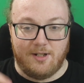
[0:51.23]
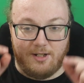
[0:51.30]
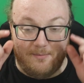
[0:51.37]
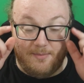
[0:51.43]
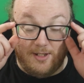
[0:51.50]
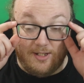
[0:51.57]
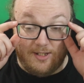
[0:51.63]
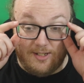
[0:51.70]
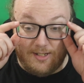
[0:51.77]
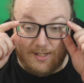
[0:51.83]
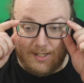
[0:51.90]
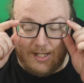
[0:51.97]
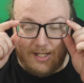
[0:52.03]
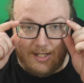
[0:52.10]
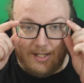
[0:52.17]

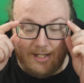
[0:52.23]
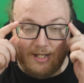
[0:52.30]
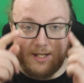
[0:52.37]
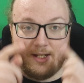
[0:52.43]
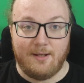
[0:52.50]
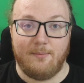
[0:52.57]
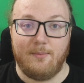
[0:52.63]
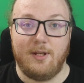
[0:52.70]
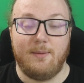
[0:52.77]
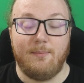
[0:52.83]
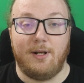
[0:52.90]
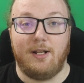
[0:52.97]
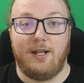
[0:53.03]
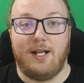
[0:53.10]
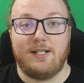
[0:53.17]
Because I am in
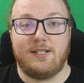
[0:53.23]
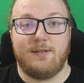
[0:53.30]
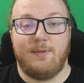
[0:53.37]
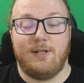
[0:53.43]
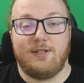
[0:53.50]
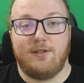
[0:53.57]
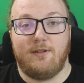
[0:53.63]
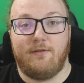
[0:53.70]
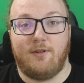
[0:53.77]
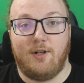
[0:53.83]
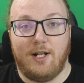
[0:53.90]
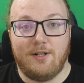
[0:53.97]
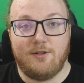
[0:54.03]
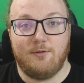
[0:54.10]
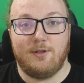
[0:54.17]
my last semester of
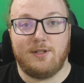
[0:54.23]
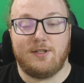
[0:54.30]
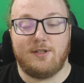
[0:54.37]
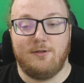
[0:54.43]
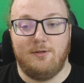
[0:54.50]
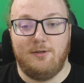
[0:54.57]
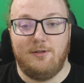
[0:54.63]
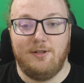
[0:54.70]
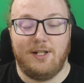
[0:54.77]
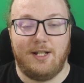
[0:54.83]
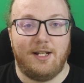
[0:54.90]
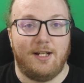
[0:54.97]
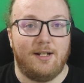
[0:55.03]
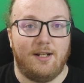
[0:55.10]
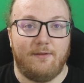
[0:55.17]
graduate school
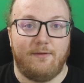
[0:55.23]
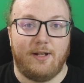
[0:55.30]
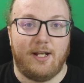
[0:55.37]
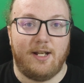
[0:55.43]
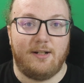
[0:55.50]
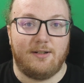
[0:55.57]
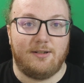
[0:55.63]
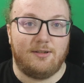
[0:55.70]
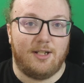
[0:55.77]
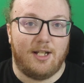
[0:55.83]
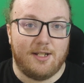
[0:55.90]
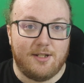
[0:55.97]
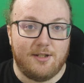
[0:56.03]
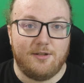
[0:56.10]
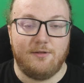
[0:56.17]
and I've had a
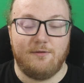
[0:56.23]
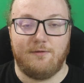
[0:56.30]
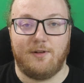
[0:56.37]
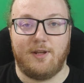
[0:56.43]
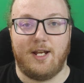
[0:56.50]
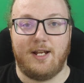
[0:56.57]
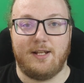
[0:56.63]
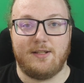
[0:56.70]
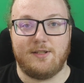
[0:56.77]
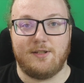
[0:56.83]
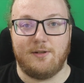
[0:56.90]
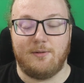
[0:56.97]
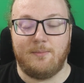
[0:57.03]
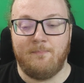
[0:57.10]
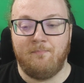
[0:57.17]
lot to do for that,
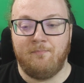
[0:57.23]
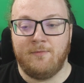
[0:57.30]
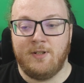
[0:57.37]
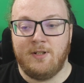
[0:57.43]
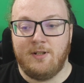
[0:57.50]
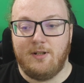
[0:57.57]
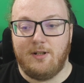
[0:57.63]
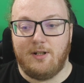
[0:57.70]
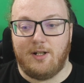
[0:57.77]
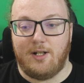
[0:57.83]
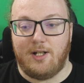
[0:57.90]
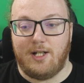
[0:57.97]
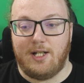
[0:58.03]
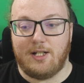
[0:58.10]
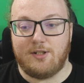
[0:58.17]
so
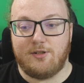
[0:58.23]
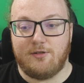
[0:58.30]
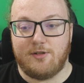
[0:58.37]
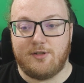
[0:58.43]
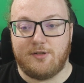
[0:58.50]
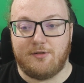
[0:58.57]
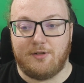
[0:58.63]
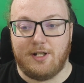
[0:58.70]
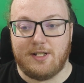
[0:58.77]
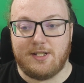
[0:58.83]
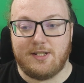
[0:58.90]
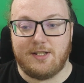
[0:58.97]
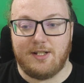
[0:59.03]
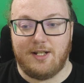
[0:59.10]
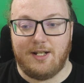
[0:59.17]
extra
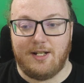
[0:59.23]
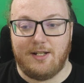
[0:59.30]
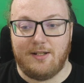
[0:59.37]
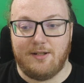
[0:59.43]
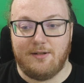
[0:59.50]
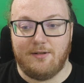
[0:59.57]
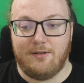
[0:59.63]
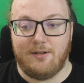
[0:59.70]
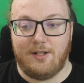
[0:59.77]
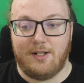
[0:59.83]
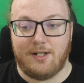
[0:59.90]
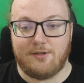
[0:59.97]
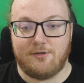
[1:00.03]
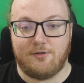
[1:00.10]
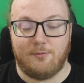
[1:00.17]
stress and an extra